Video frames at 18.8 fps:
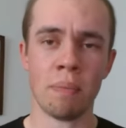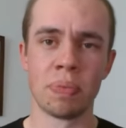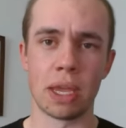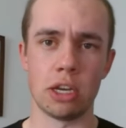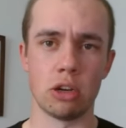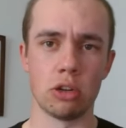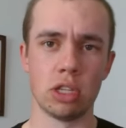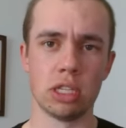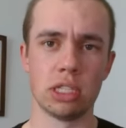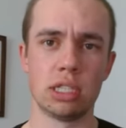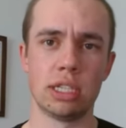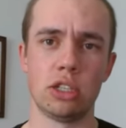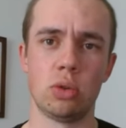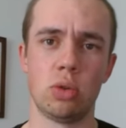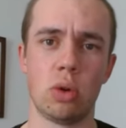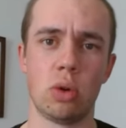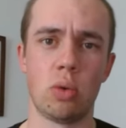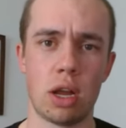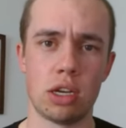and you're listening
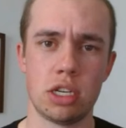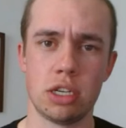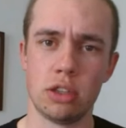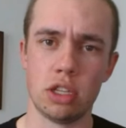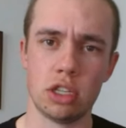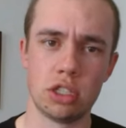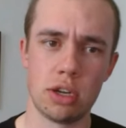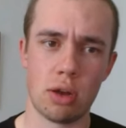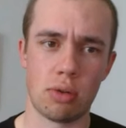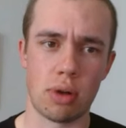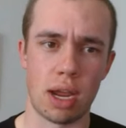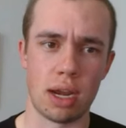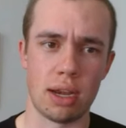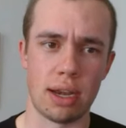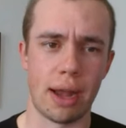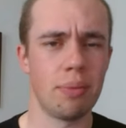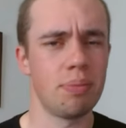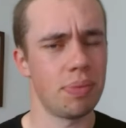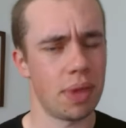to or watching the show right
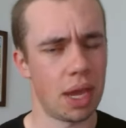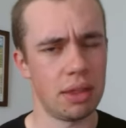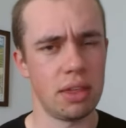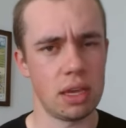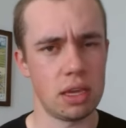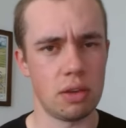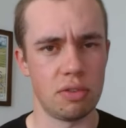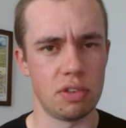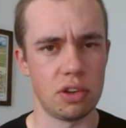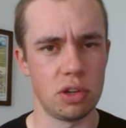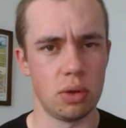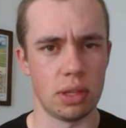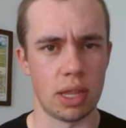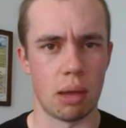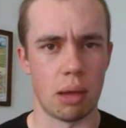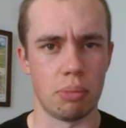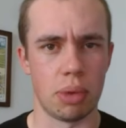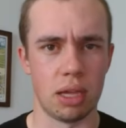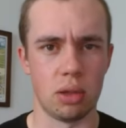now, I thank you for doing
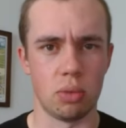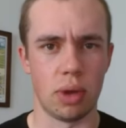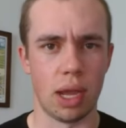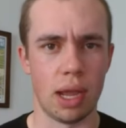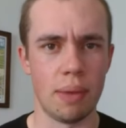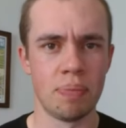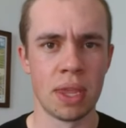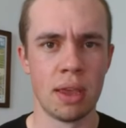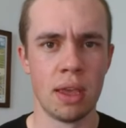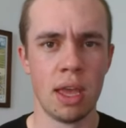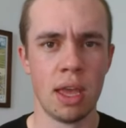that, by the way.